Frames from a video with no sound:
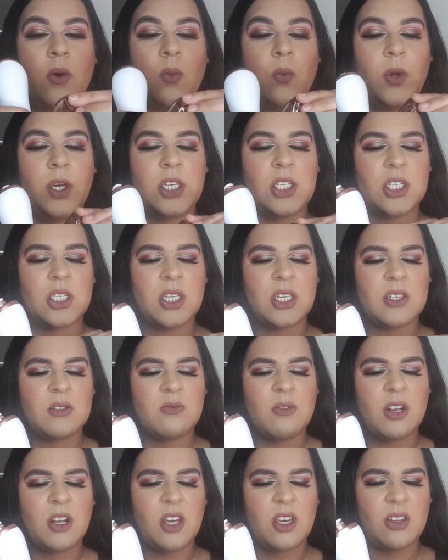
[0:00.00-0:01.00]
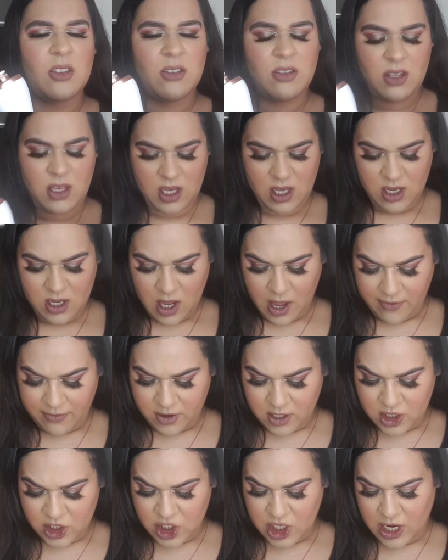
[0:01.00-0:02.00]
Which this one, I think, I've
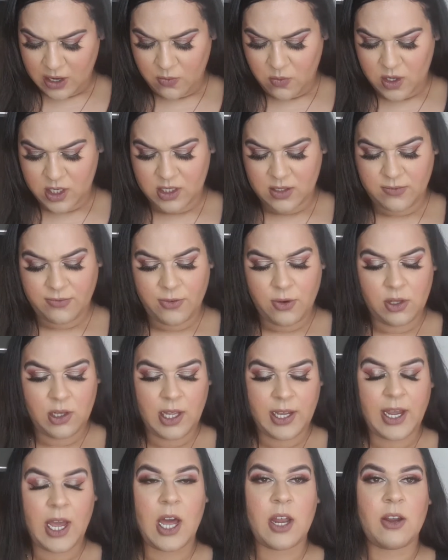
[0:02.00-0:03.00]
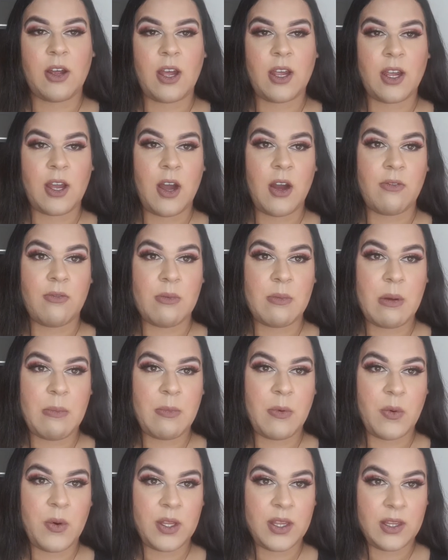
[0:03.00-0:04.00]
got to check what it's for. Like, I can't
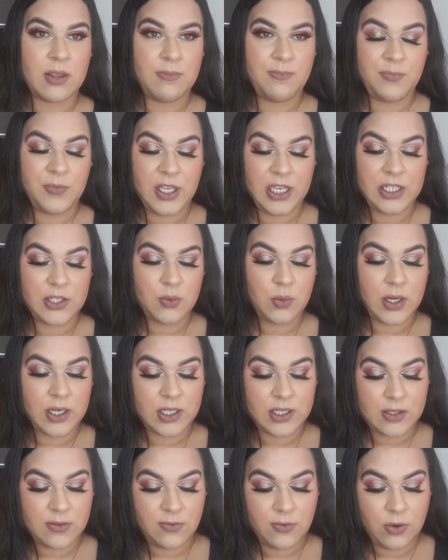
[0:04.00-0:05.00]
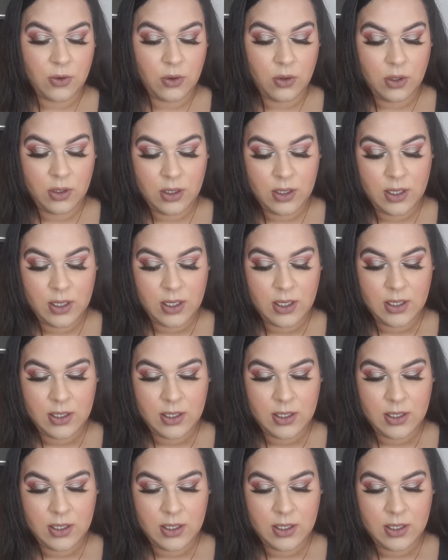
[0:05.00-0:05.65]
remember what each one is for.